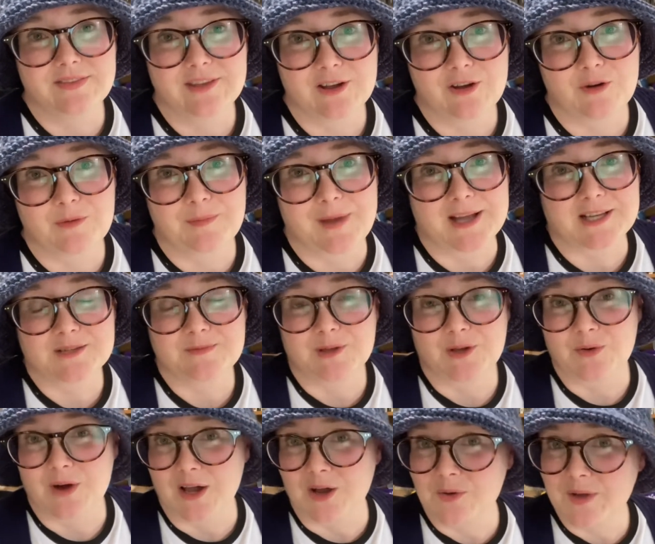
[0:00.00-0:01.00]
They got back to me
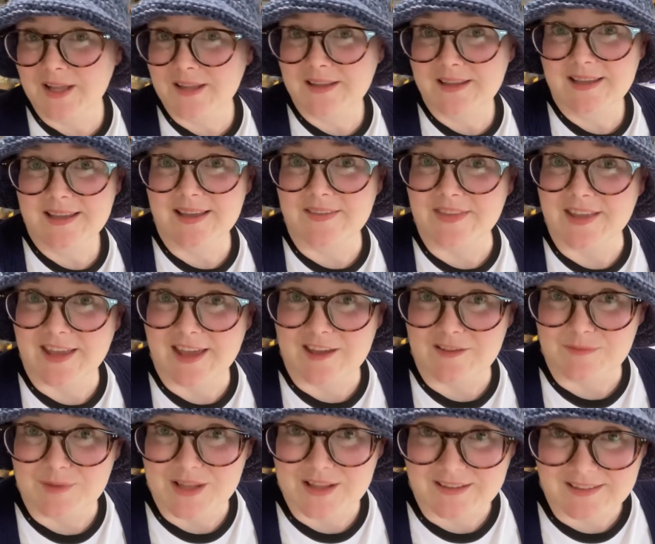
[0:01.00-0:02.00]
quite quickly and they
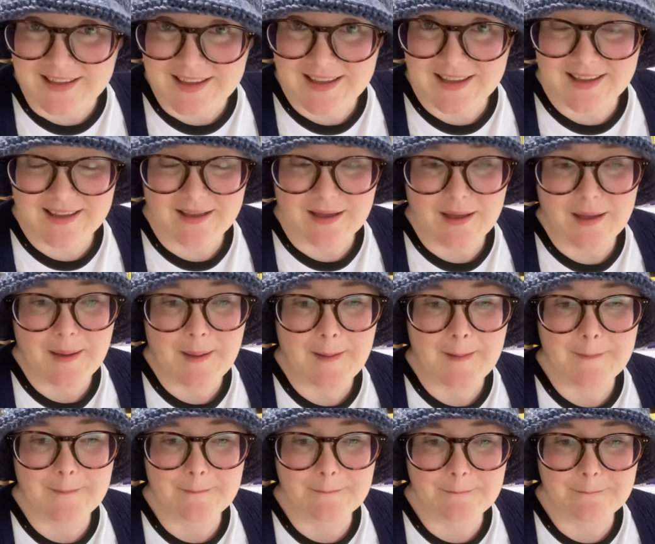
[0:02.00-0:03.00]
gave me the link,
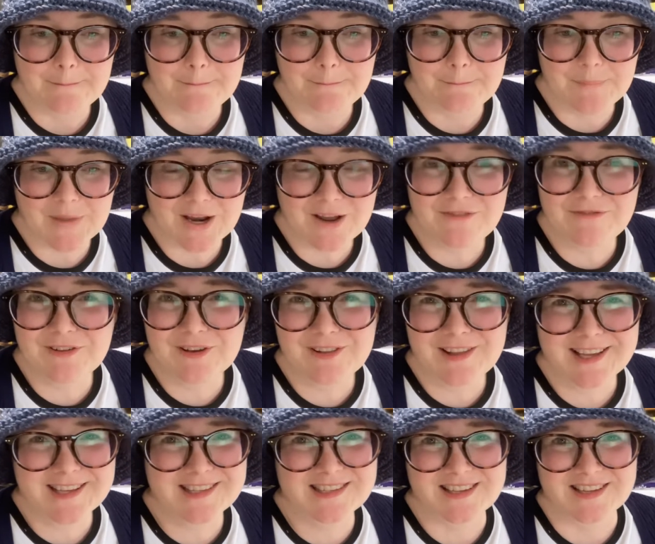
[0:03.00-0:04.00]
but I felt
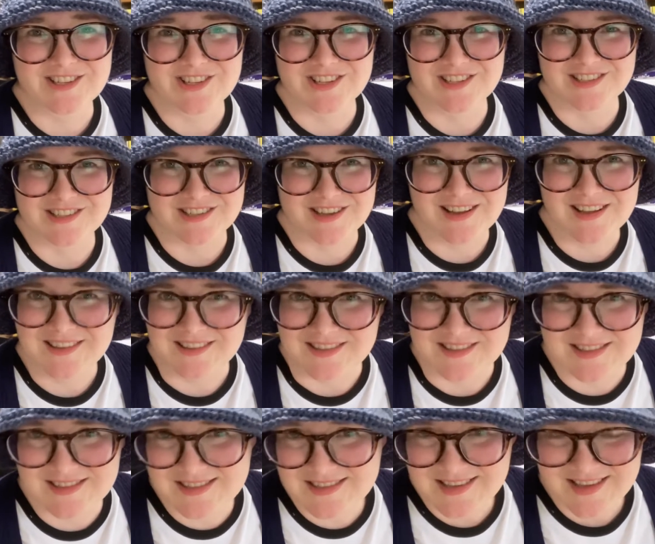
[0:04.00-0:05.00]
like such a
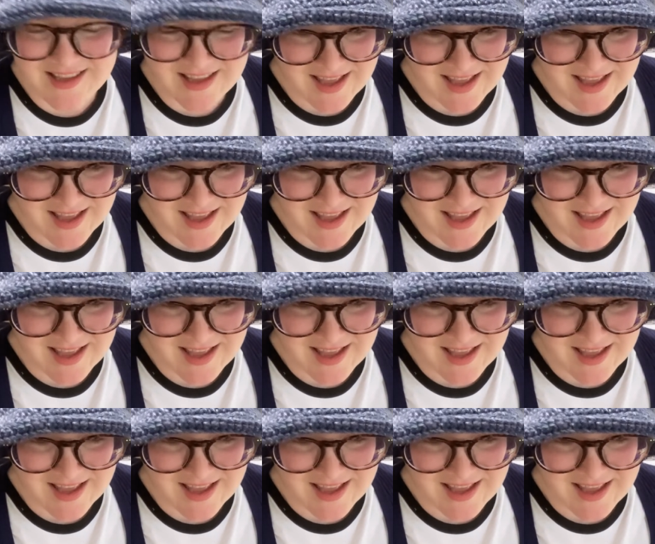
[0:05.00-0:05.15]
dunce.